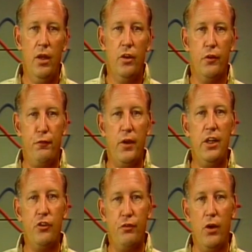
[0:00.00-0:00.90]
The
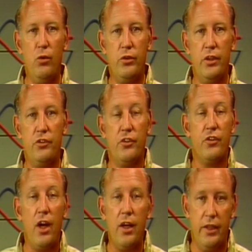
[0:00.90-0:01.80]
phase voltage is
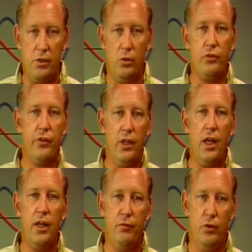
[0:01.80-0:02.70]
not equal to the
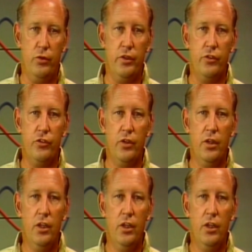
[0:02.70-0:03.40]
line voltage.